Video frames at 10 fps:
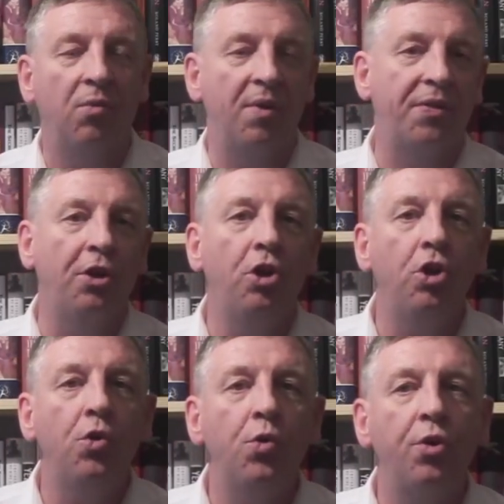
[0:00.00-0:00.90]
with the
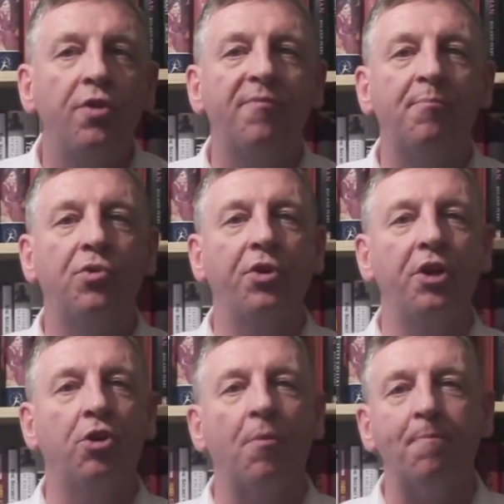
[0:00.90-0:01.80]
lure of
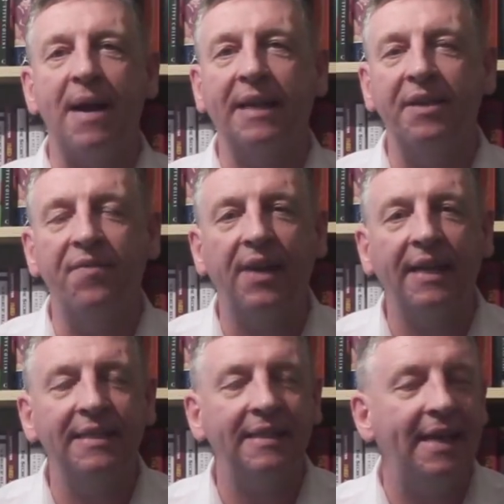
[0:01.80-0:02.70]
money or bad advice.